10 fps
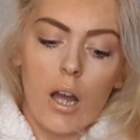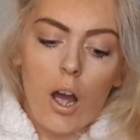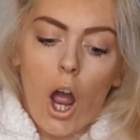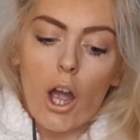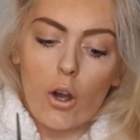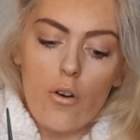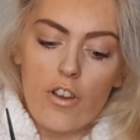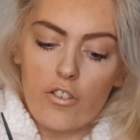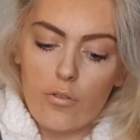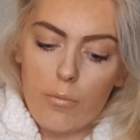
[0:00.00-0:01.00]
I got
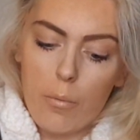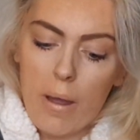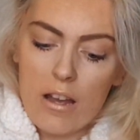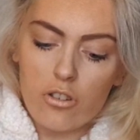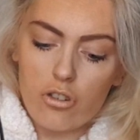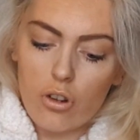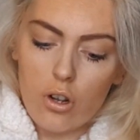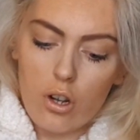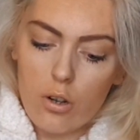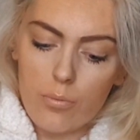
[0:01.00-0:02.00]
this from the pound
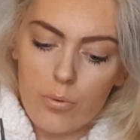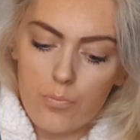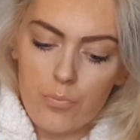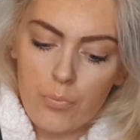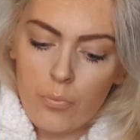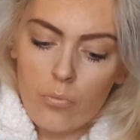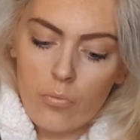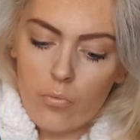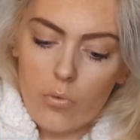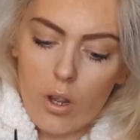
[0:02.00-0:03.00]
shop,
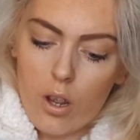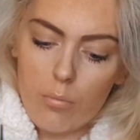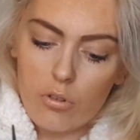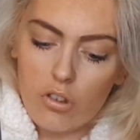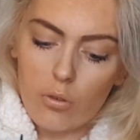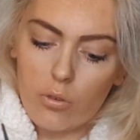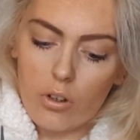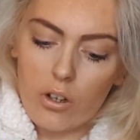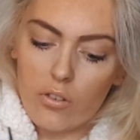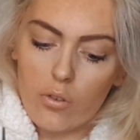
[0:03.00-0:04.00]
which is also
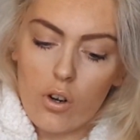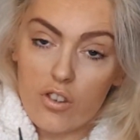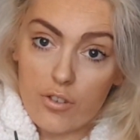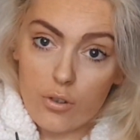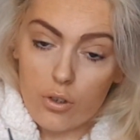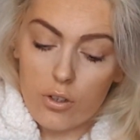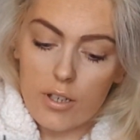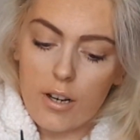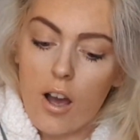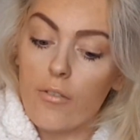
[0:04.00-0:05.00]
known as dollar store
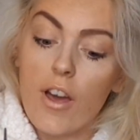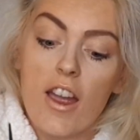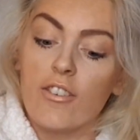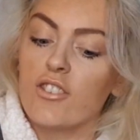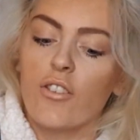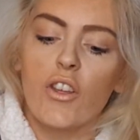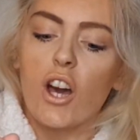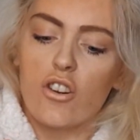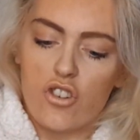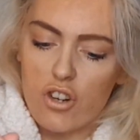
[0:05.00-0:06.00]
in other areas of the
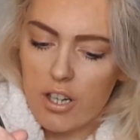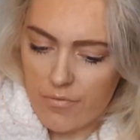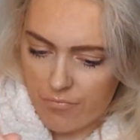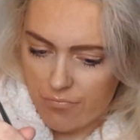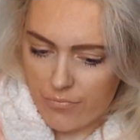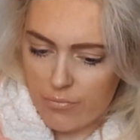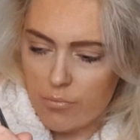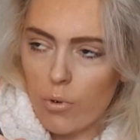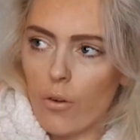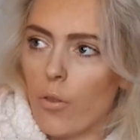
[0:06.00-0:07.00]
country.
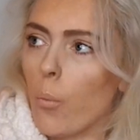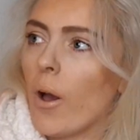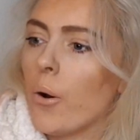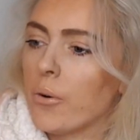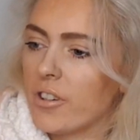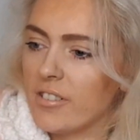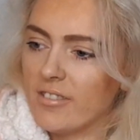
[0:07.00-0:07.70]
Of the world.